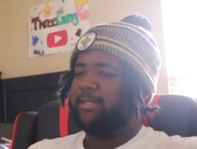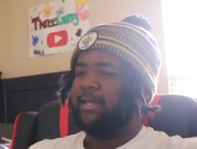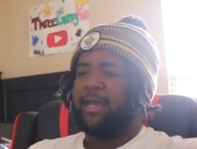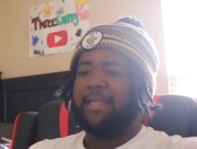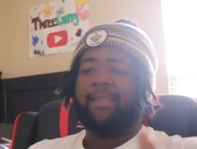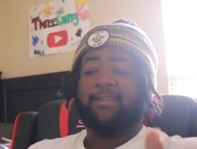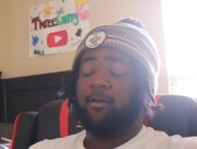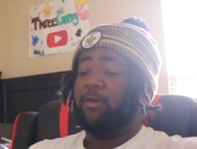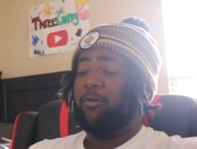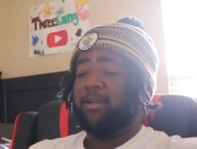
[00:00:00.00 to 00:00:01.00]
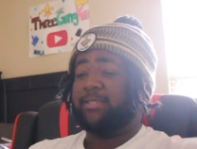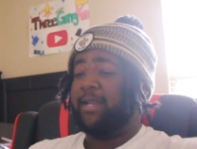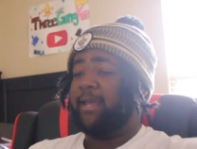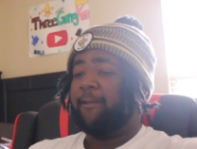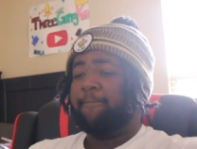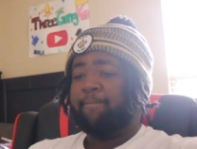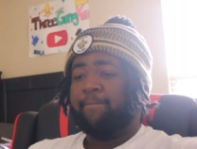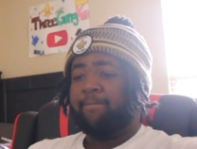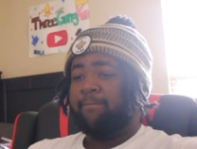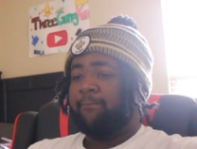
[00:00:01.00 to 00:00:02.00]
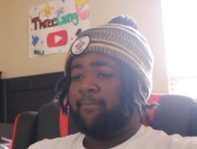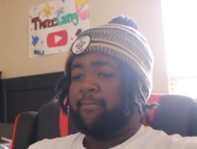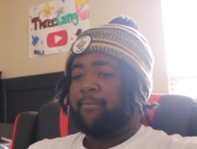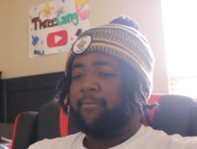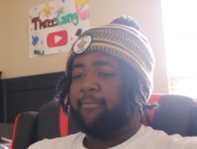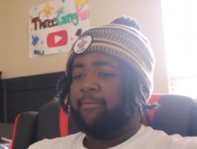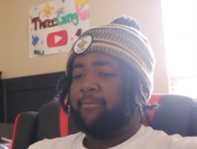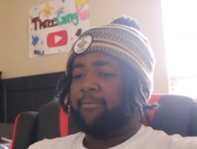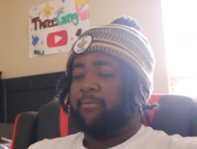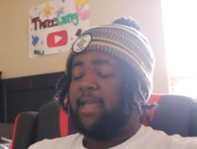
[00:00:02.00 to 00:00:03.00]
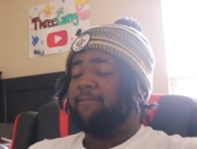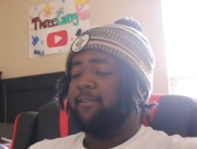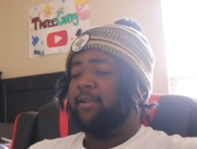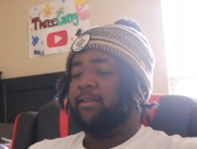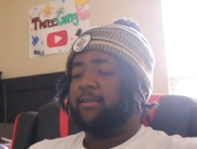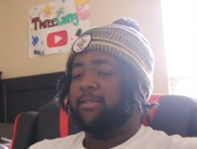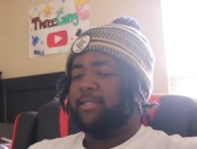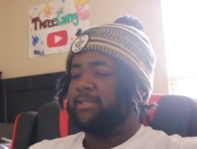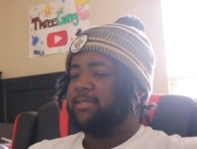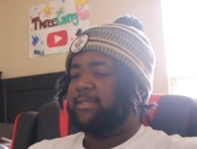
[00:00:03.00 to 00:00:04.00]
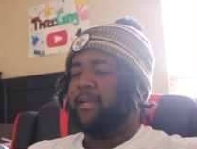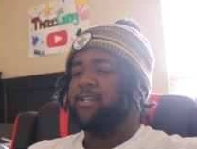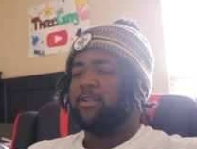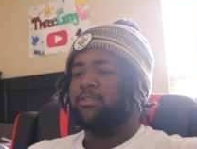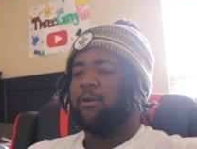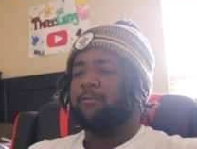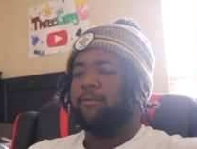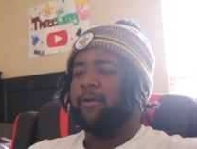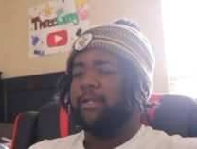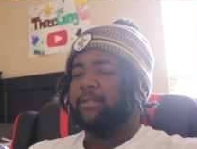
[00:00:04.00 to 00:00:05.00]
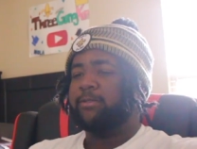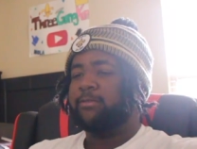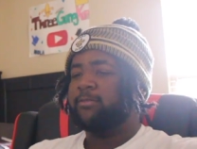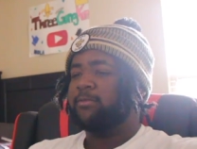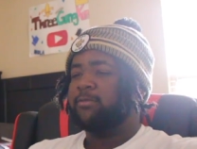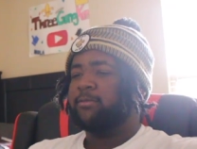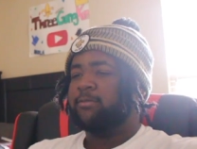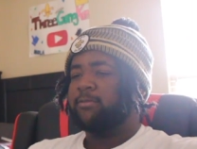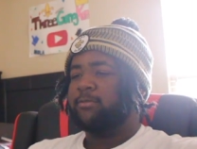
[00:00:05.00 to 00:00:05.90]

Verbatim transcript: Yeah, I think it's gonna be worse than that. They finna. Steelers the Steelers gonna score 40. Six.